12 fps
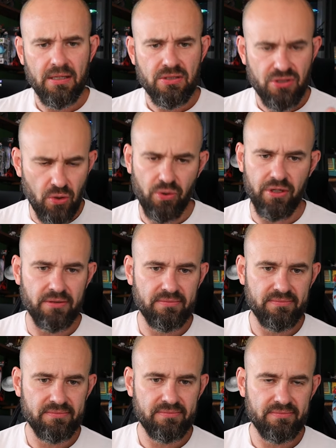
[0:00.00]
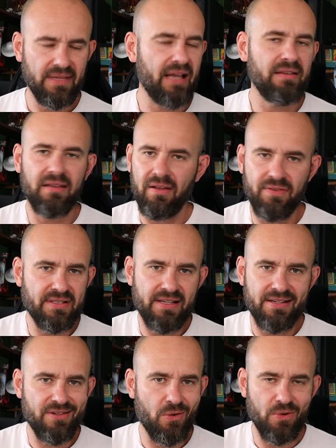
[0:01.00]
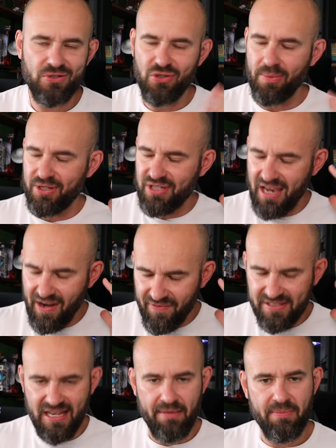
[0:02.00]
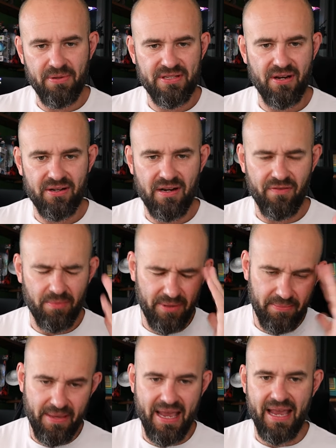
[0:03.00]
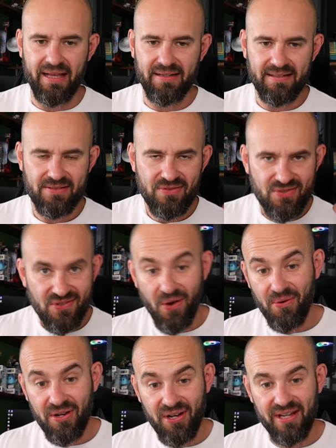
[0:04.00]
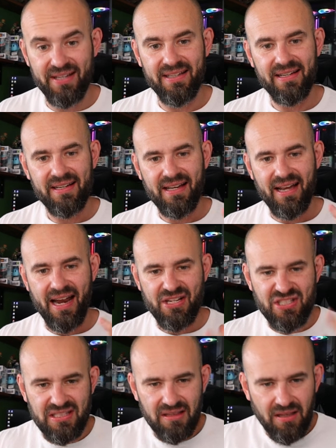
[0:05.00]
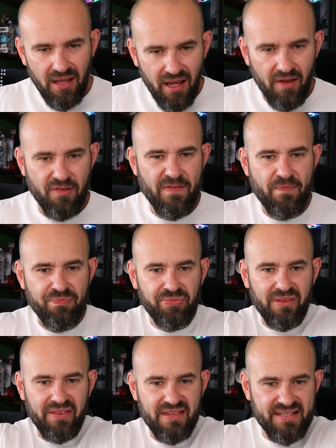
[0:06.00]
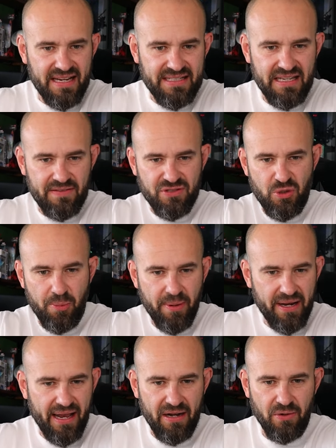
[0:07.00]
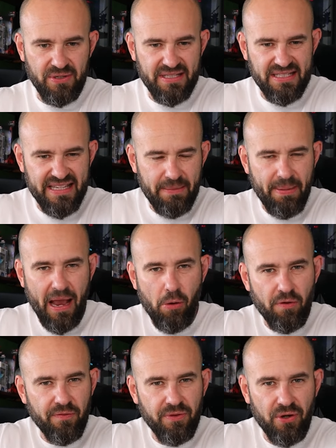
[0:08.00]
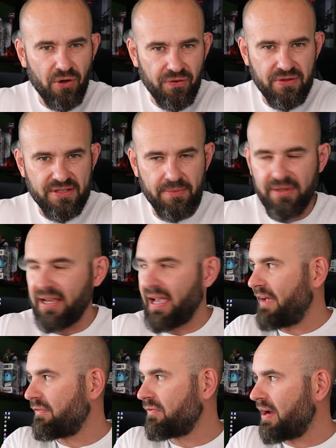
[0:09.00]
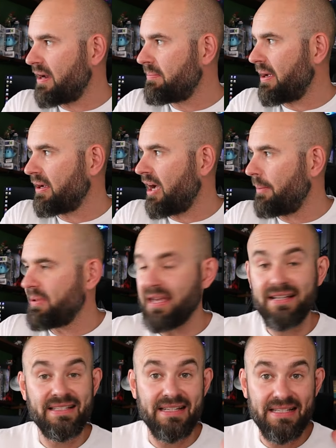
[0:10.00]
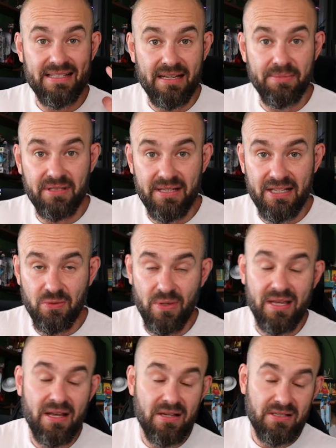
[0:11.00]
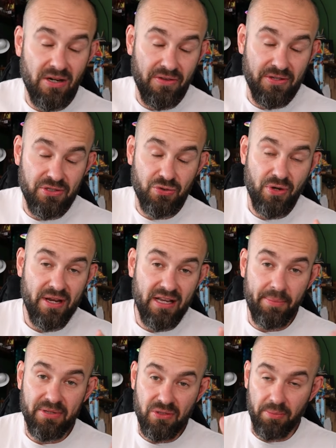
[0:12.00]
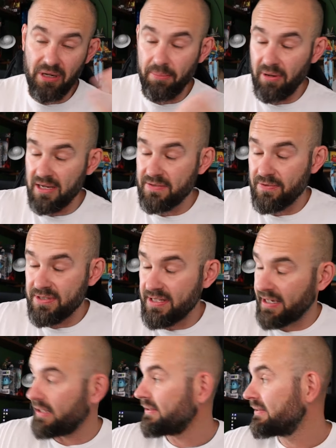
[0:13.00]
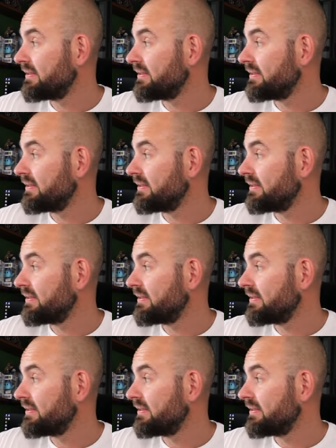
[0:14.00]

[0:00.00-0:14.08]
So good. I love this guy's artwork so much. Every time he puts out a cover, I'm like, man, so good. I just love this idea of Superman, I don't know, does he get power from the Earth or something? I haven't read my copy yet because it doesn't come until next week. Sorry, there's a train coming, so I'm going to pause for a second.